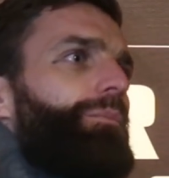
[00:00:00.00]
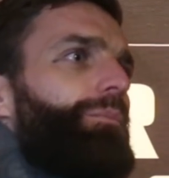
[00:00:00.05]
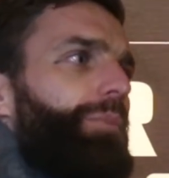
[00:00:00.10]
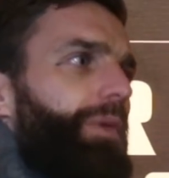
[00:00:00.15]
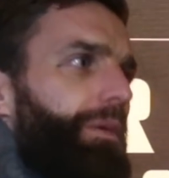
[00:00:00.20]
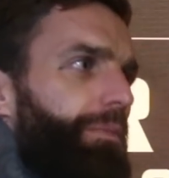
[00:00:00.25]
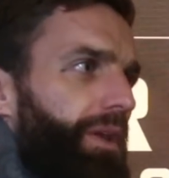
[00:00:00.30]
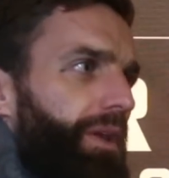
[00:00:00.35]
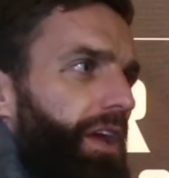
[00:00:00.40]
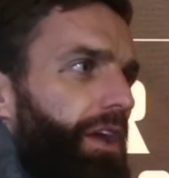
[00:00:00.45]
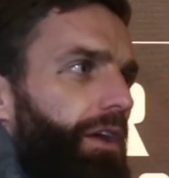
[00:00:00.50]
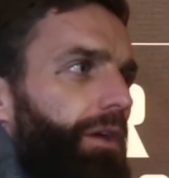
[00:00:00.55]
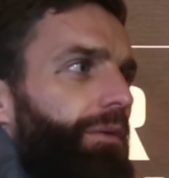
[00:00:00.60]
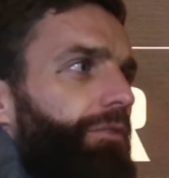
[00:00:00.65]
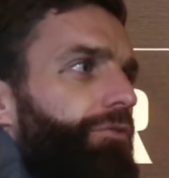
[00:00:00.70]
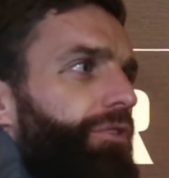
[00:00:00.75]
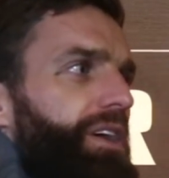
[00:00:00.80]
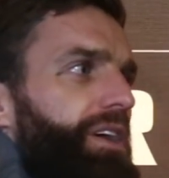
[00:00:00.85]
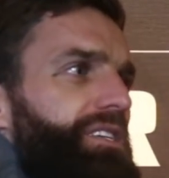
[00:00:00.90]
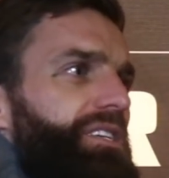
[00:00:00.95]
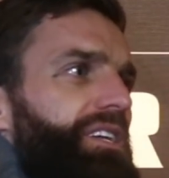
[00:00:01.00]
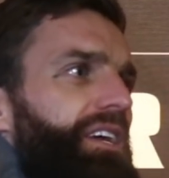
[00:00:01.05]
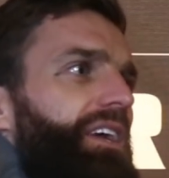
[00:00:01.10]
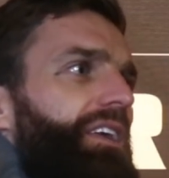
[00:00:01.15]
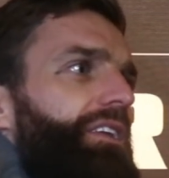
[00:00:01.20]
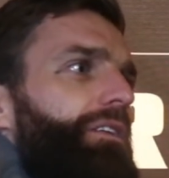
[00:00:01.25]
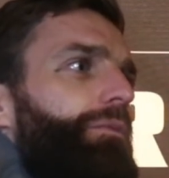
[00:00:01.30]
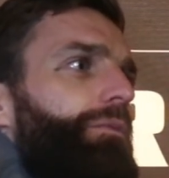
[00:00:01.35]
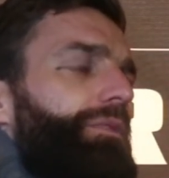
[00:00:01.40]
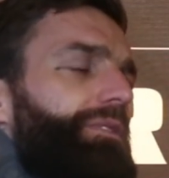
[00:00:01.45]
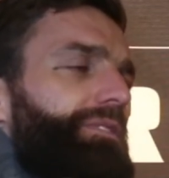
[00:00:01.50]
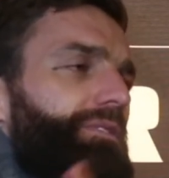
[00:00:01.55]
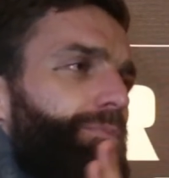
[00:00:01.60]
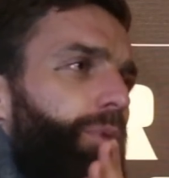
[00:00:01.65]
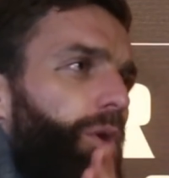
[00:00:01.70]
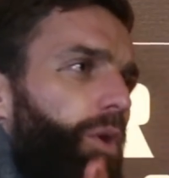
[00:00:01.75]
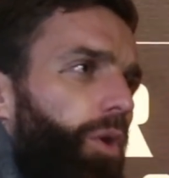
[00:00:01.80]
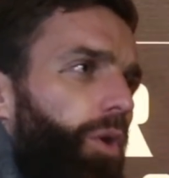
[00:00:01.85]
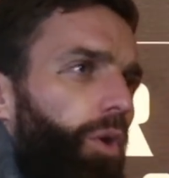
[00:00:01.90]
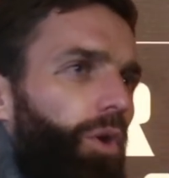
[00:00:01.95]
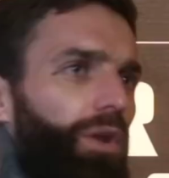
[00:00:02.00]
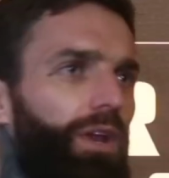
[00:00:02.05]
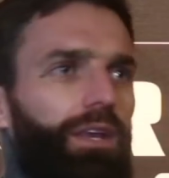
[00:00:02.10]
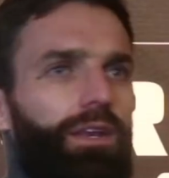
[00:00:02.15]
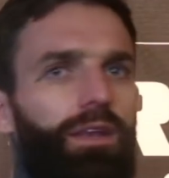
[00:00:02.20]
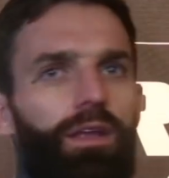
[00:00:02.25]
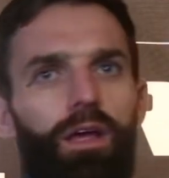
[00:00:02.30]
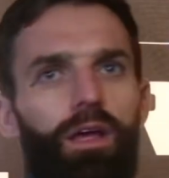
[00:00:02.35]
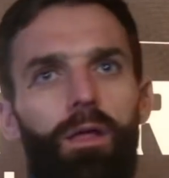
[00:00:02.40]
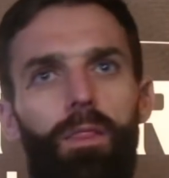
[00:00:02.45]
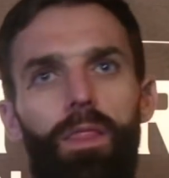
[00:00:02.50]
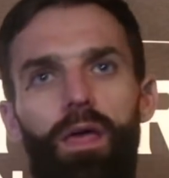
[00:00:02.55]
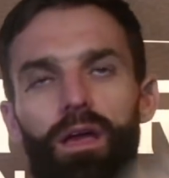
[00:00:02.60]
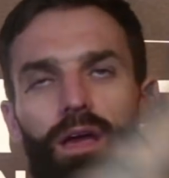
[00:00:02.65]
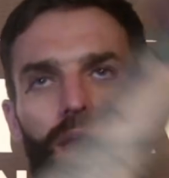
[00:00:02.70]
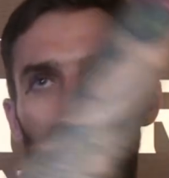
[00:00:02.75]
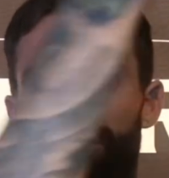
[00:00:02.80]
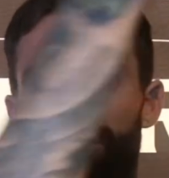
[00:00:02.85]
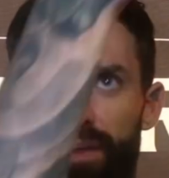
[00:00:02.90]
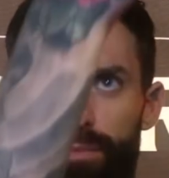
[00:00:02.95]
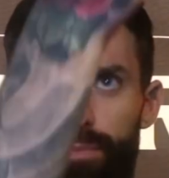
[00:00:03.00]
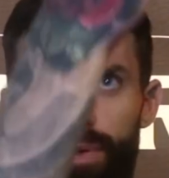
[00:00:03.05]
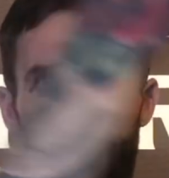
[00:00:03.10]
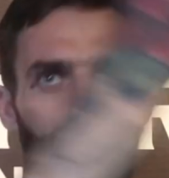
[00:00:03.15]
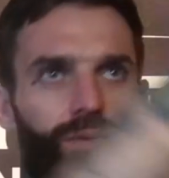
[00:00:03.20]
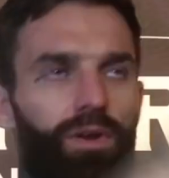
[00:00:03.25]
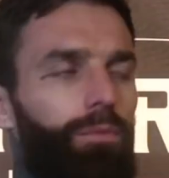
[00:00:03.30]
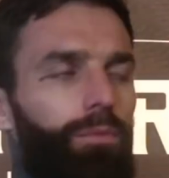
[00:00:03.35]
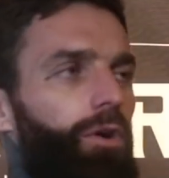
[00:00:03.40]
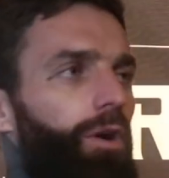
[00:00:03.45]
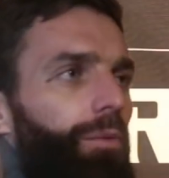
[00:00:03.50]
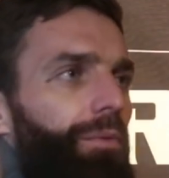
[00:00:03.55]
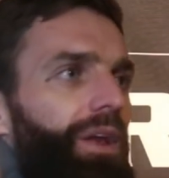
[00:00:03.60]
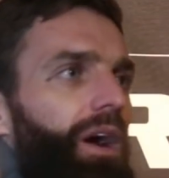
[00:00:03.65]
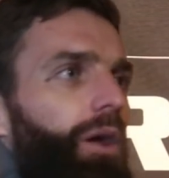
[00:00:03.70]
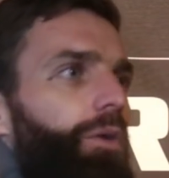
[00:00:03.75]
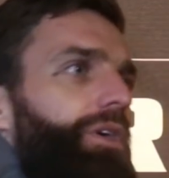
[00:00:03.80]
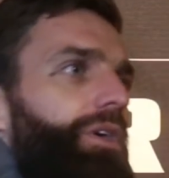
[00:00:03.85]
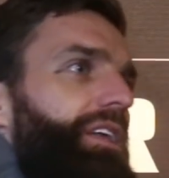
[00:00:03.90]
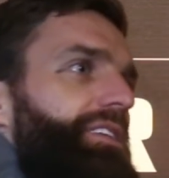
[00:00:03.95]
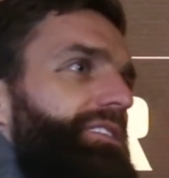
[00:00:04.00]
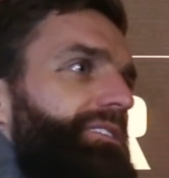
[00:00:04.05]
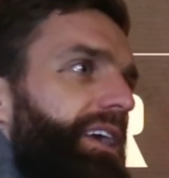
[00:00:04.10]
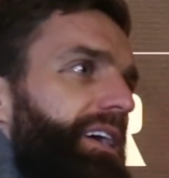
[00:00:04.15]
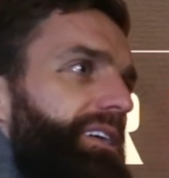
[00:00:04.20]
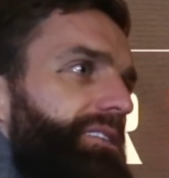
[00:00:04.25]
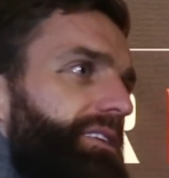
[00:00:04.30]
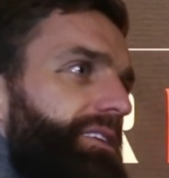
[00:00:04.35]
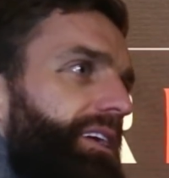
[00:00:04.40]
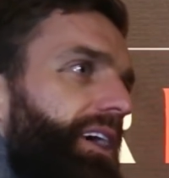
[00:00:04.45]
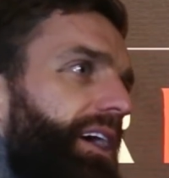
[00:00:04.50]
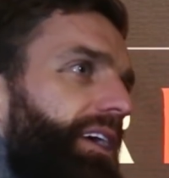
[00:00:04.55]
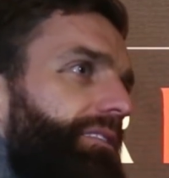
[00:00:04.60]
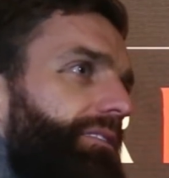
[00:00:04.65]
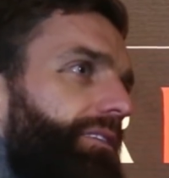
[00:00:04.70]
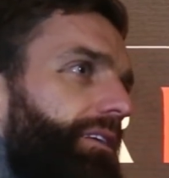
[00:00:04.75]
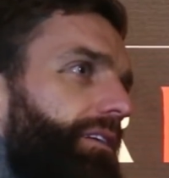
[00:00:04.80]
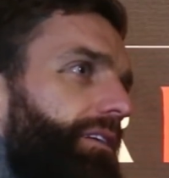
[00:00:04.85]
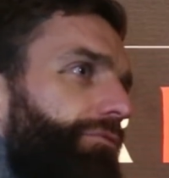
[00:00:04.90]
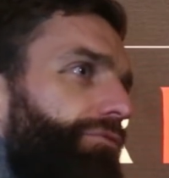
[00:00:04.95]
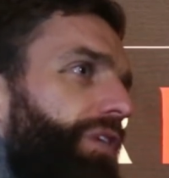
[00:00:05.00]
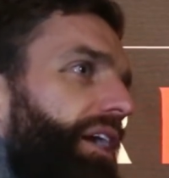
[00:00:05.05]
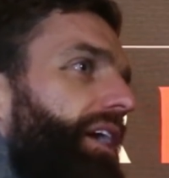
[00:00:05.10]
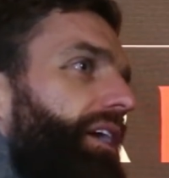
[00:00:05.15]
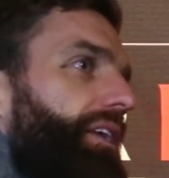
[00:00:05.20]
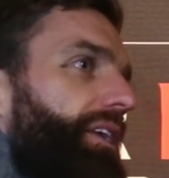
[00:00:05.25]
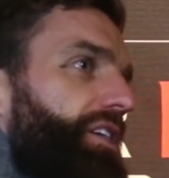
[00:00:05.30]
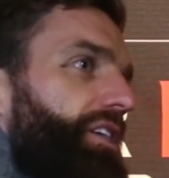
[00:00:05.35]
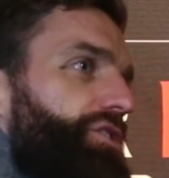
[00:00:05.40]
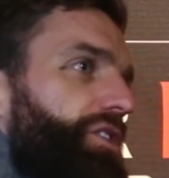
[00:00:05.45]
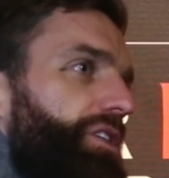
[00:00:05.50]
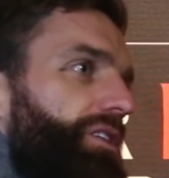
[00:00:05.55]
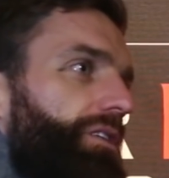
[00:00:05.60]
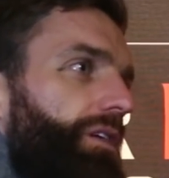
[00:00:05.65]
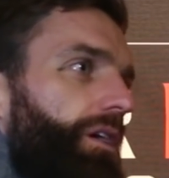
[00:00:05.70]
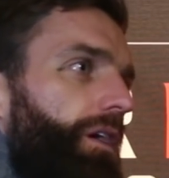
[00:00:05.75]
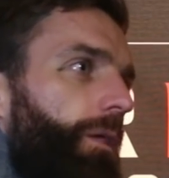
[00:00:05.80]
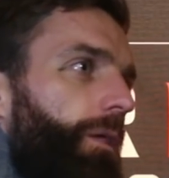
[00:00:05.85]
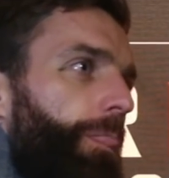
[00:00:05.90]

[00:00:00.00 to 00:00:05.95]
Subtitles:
people like Gracie and Paul and MVP, when I'm coming out, it's nice to get recognition.